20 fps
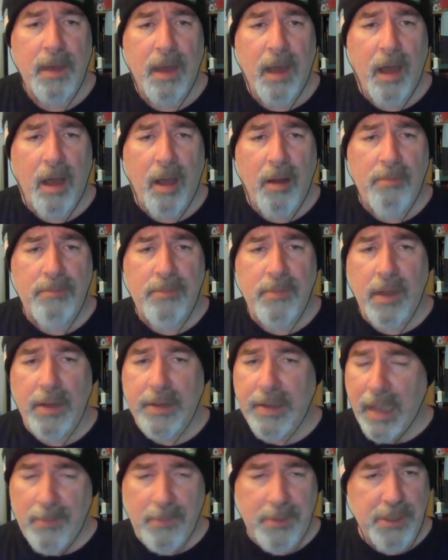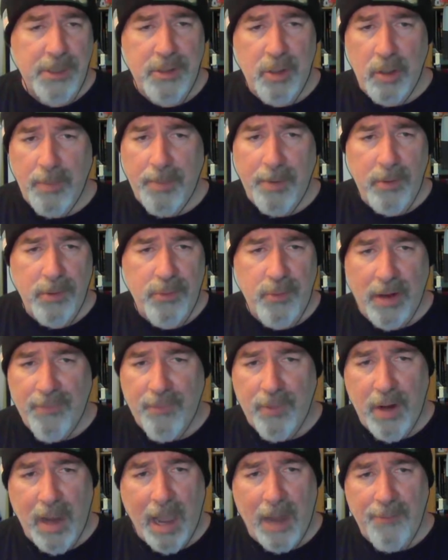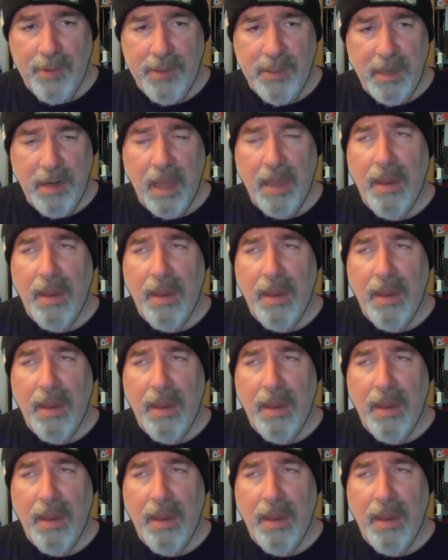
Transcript: Again, we just saw the Bills trade for Codrington.